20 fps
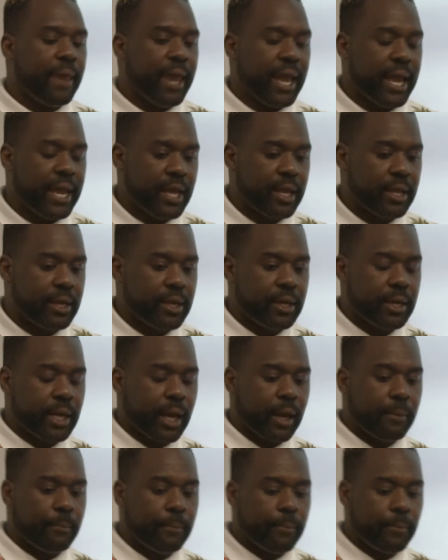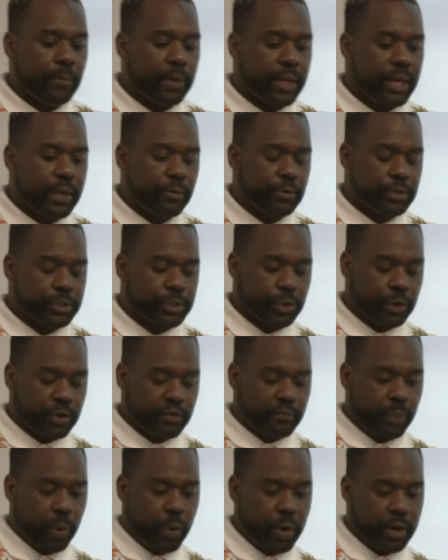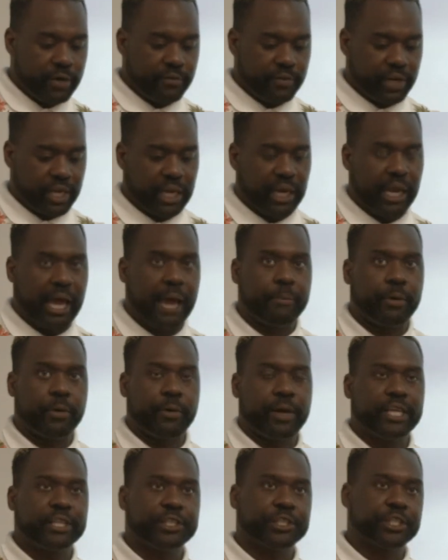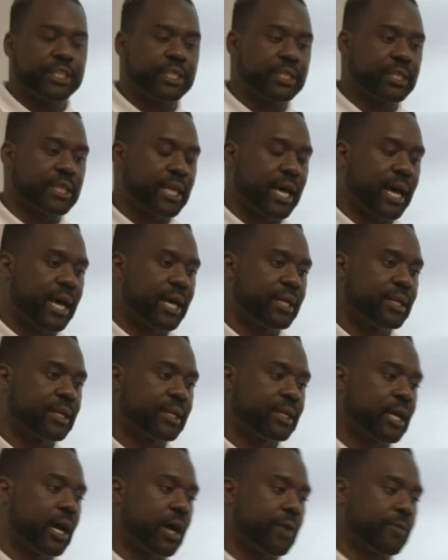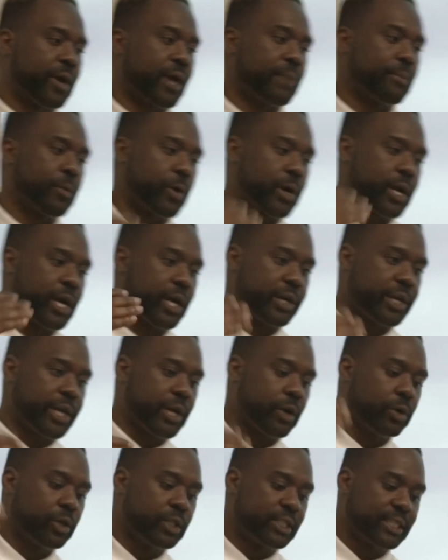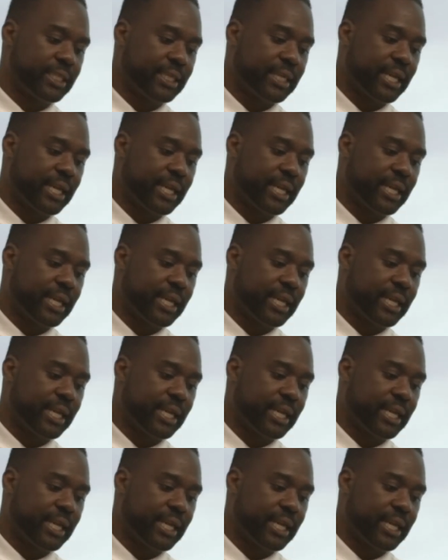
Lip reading: And it was sort of born of a collaboration that Conrad Moriarty-Cole